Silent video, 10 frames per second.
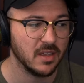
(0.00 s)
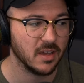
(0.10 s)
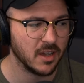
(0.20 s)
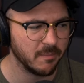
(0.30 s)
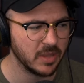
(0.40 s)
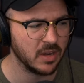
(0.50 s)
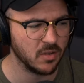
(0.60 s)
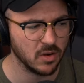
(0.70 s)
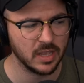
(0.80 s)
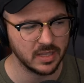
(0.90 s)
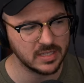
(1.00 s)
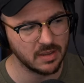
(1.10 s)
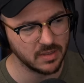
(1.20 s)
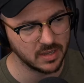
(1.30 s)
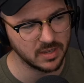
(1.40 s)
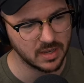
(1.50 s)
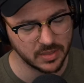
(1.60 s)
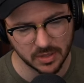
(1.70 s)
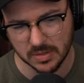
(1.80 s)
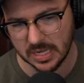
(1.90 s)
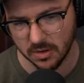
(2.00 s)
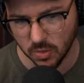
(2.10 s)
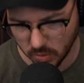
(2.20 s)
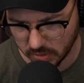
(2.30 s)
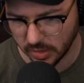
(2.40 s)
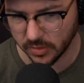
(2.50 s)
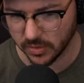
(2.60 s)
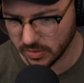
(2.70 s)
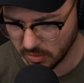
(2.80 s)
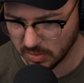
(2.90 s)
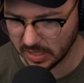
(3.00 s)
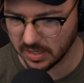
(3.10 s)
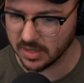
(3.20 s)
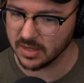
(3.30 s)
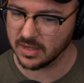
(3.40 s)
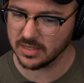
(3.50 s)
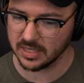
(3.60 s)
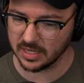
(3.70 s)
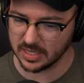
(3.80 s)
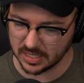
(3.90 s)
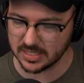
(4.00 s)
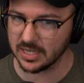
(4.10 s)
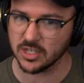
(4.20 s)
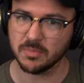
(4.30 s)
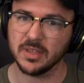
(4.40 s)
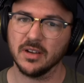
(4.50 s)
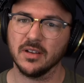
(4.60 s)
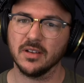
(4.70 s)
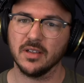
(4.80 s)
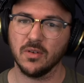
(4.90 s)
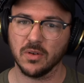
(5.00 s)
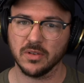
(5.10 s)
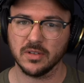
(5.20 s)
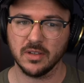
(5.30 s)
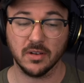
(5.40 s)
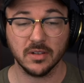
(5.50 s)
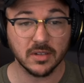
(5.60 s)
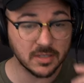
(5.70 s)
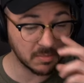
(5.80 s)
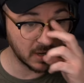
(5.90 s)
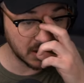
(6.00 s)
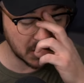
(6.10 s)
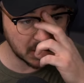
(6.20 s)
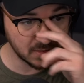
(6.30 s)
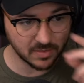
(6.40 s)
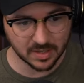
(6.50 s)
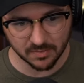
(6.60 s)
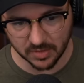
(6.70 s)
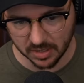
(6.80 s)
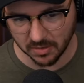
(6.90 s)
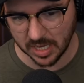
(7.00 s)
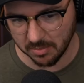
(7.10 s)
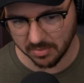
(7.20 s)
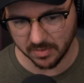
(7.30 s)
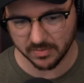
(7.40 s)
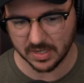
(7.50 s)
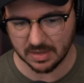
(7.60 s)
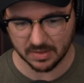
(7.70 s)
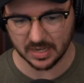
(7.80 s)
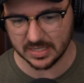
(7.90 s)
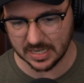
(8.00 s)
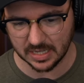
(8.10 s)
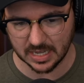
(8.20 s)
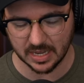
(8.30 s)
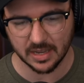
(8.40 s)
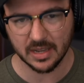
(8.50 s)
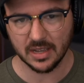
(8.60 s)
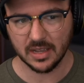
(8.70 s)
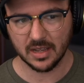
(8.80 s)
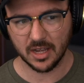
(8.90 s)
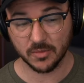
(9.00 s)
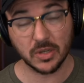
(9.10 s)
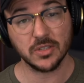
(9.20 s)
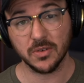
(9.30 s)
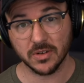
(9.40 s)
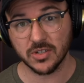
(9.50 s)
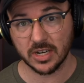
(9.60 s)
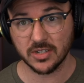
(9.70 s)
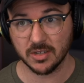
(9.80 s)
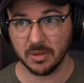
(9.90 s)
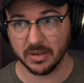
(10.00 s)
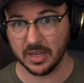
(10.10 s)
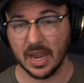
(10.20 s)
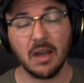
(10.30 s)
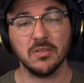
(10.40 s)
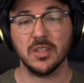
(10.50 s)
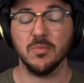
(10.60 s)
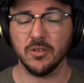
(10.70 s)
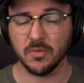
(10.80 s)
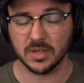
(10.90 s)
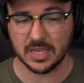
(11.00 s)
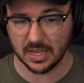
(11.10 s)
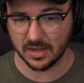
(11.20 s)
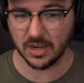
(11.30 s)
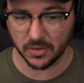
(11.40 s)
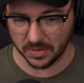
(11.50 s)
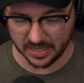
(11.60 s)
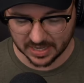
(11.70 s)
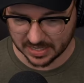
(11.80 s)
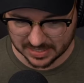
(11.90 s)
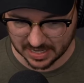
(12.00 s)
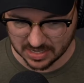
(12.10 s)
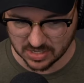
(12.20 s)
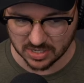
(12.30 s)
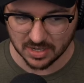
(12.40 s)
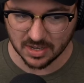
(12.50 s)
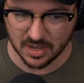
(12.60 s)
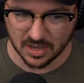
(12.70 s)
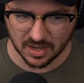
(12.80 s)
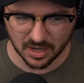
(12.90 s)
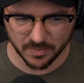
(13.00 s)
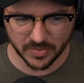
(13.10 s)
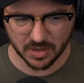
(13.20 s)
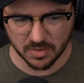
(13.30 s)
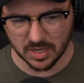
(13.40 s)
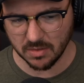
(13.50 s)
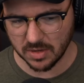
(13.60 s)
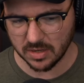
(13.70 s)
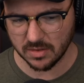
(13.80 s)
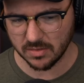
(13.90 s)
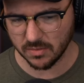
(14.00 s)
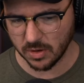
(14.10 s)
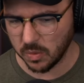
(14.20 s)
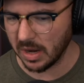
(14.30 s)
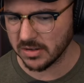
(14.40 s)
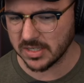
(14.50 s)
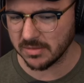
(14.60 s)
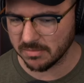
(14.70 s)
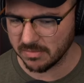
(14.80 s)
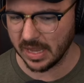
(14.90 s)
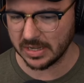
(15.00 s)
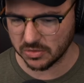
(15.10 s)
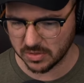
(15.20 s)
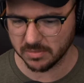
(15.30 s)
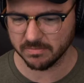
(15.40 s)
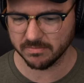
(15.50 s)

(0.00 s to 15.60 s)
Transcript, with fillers: and or at least have, like, I think it would take a whole nother New Glenn to get a kick stage up there in order to, you know, some kind of vehicle capable of giving it a TLI, translunar injection, to be able to get it out to the moon. Would take another, like, kick stage. It would require some extra